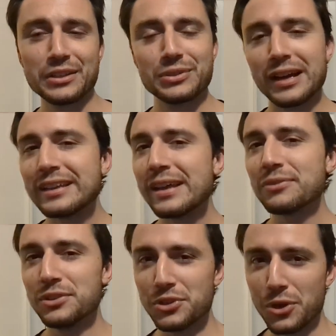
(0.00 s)
you kind of have
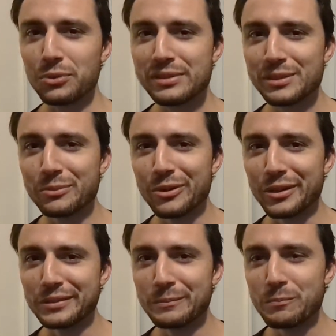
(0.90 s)
to know
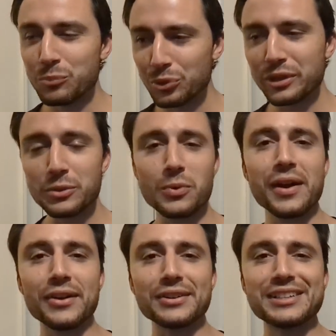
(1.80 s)
someone pretty
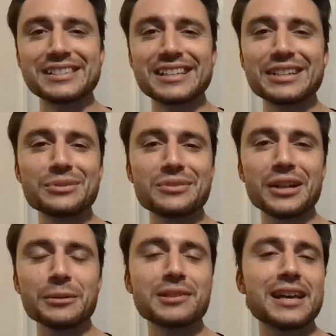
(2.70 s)
well to
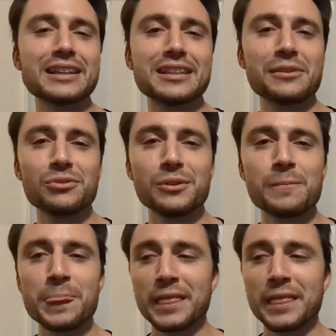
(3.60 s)
develop that level